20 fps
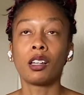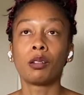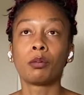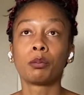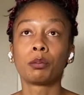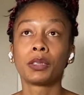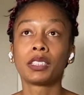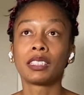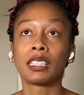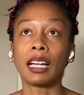
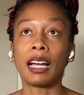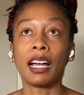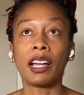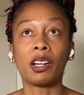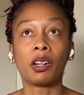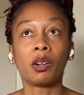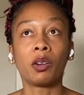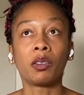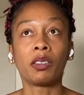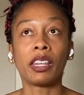
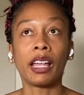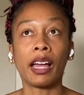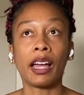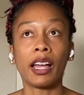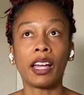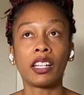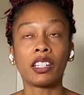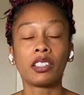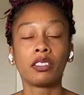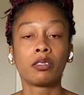style that
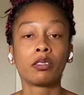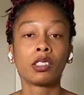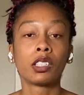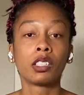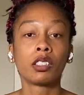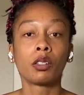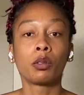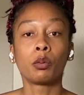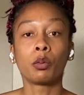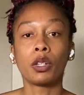
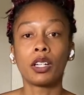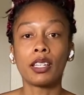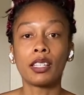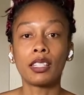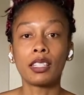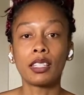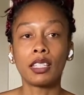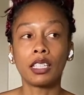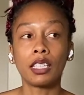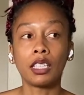was
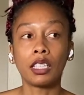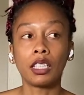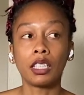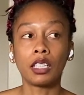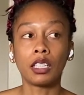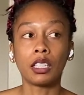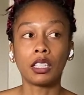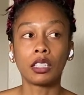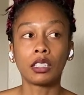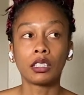
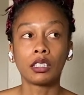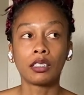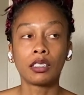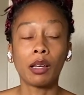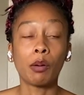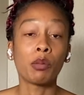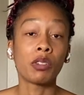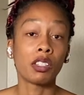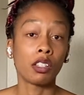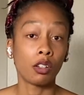the
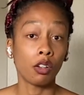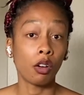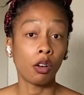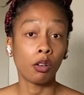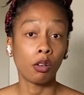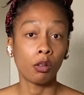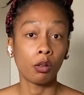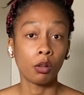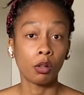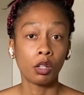
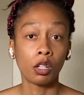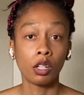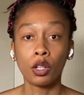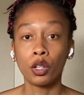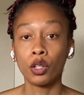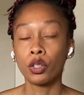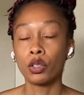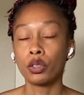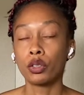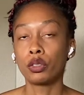goal.
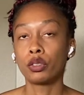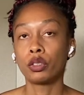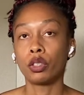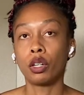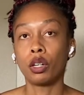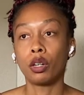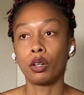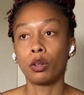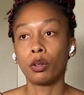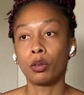
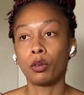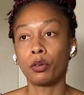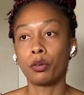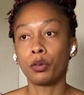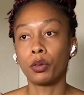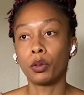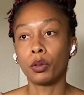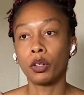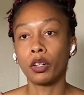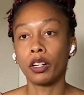So
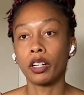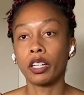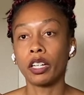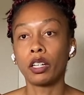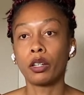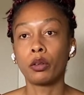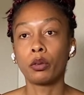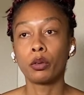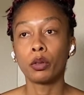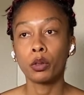for
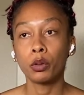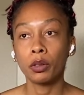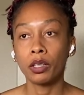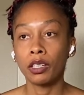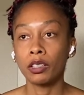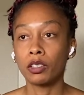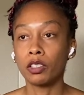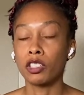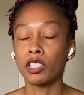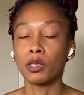congruent,
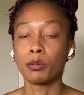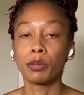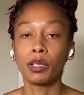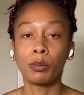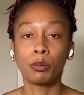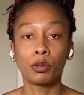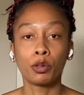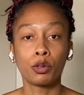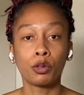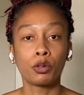those are
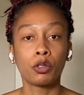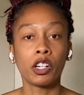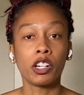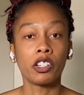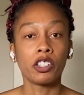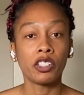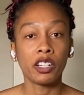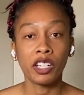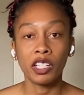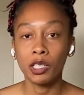people who are
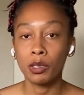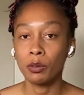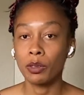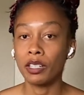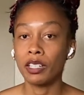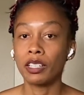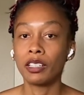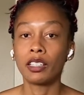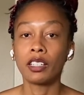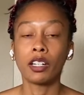
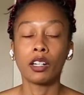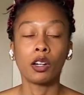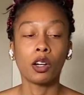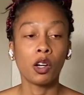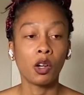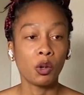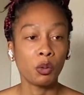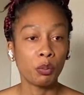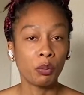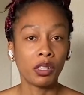genuine, they're
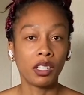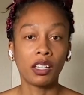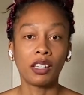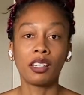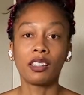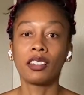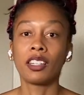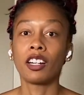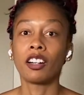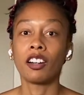open,
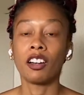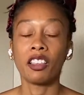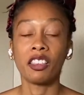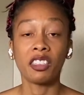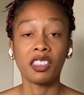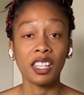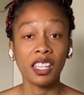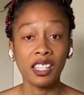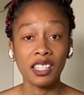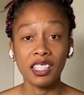they're
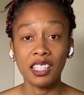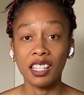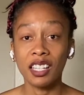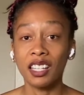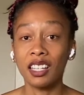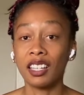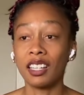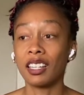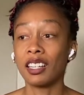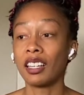
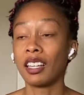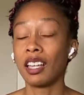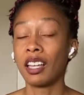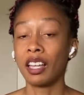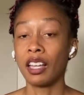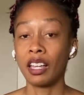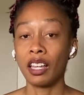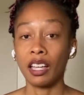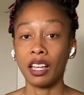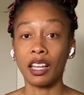authentic,
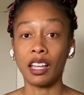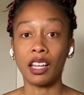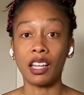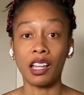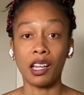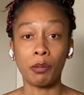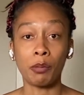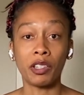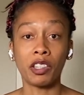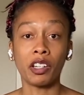
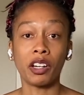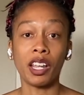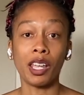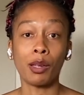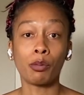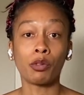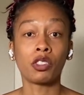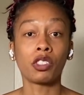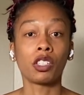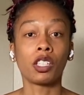and they're able
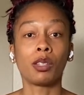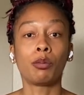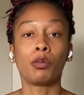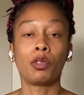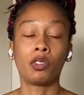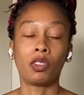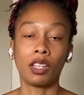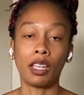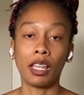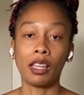to
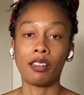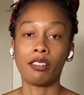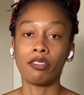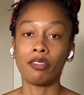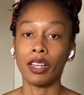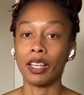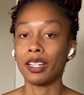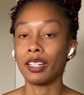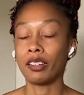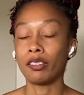communicate
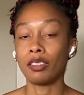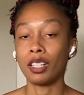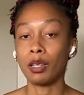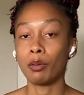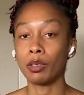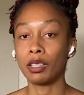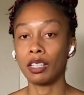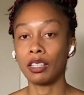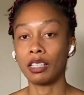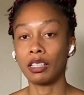effectively
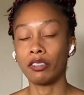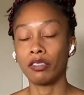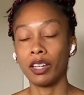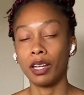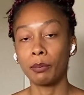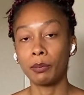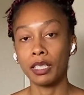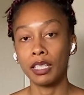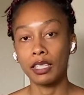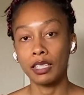within the
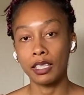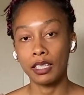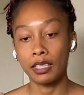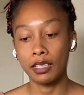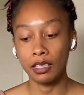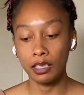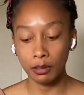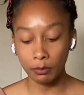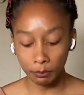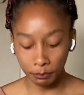family
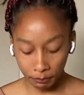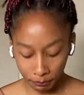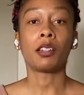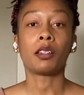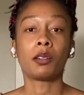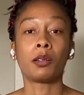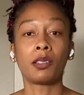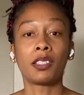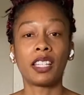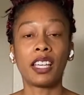system.
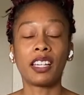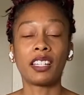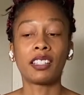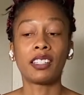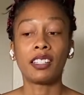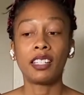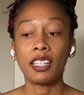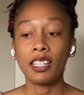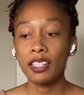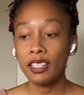So
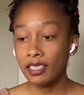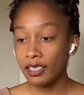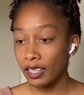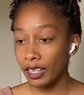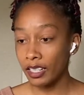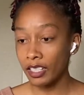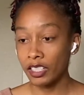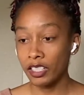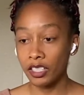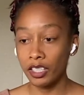techniques that
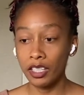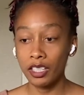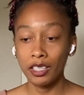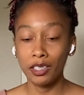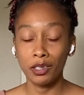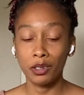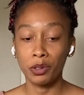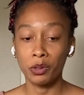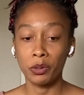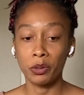she
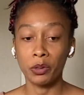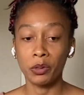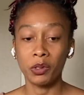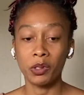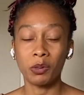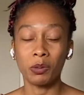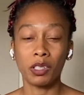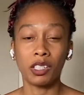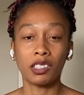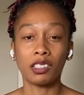used
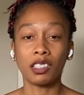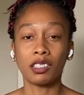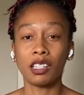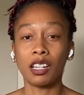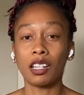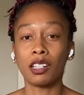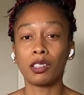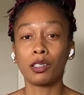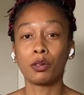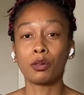was a lot
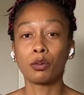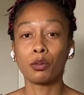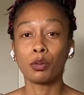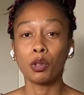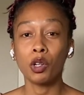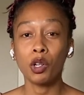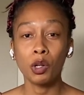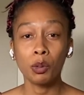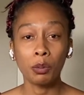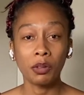of
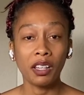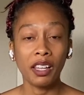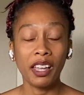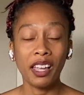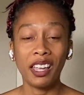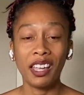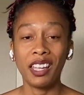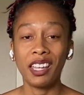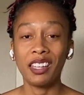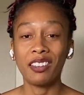role
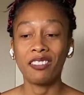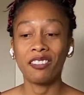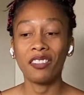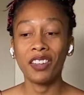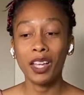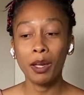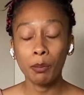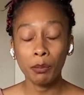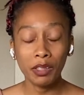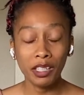playing,
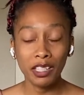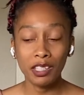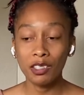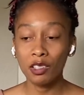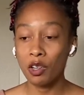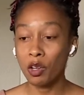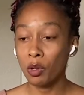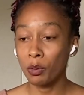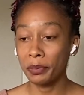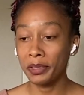family
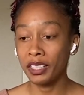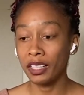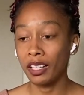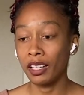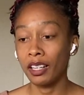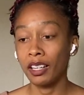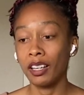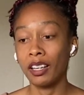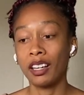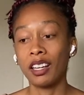
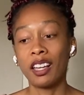sculpting,